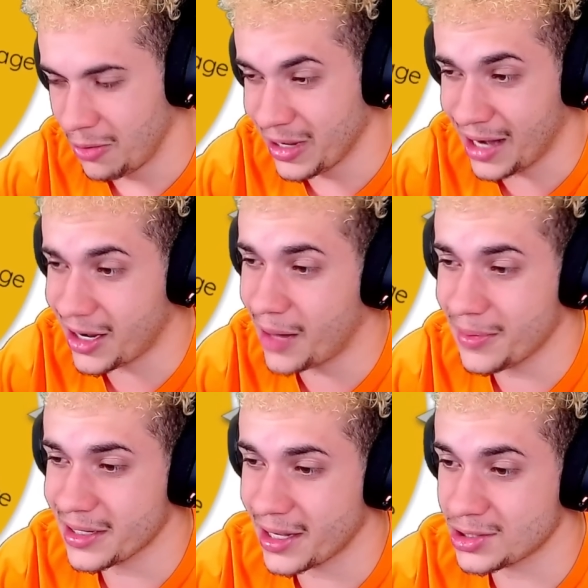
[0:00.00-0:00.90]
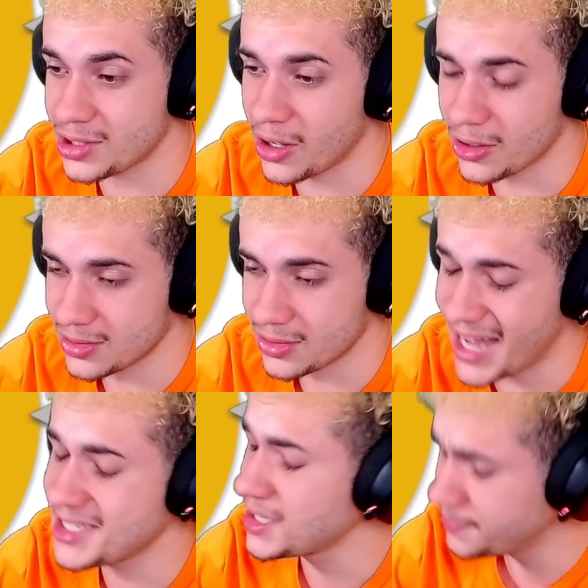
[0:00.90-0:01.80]
We got Goblin Cage, though.
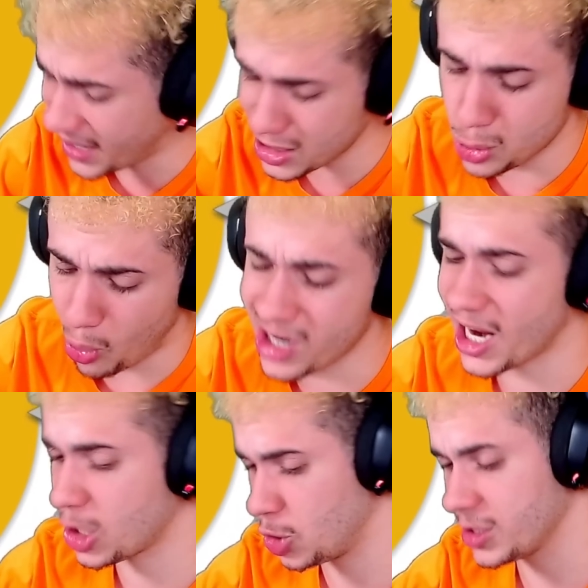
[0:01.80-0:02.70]
That's the best one I could